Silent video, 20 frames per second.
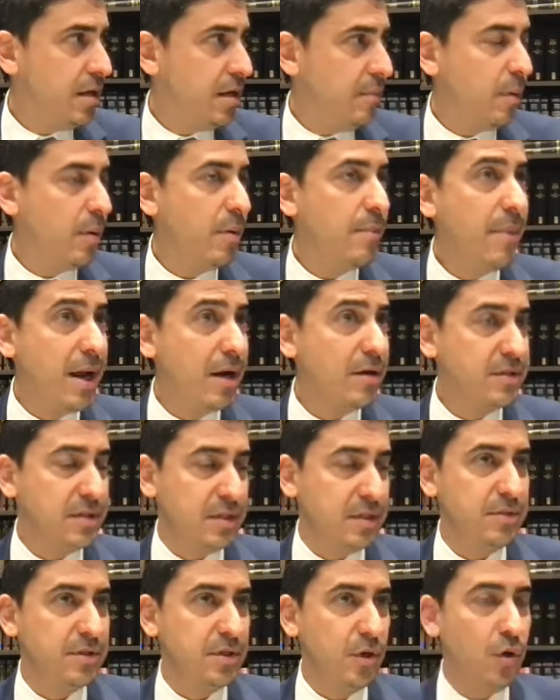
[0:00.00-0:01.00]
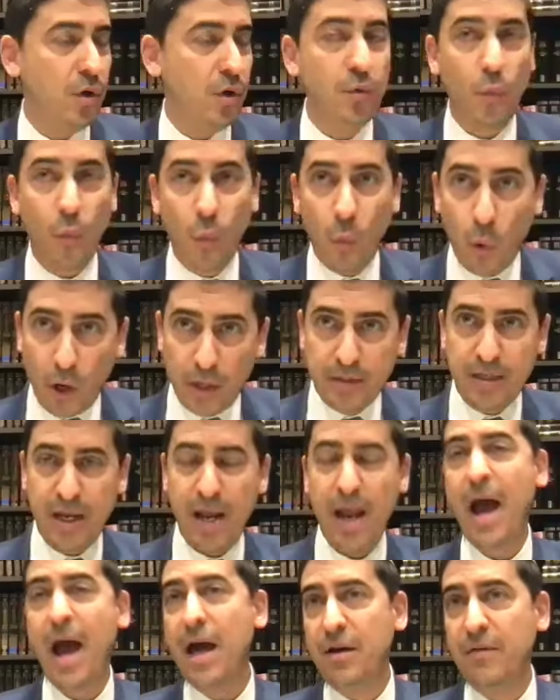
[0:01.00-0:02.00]
But Rabbi Meir seems to hold one
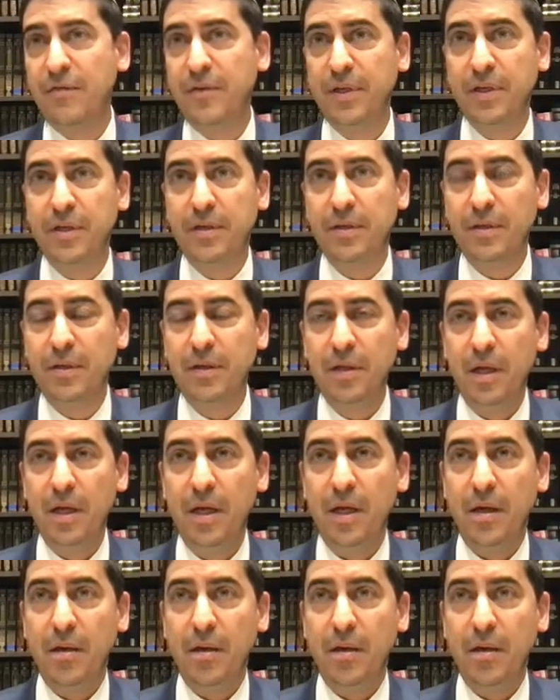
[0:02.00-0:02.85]
day out of a year.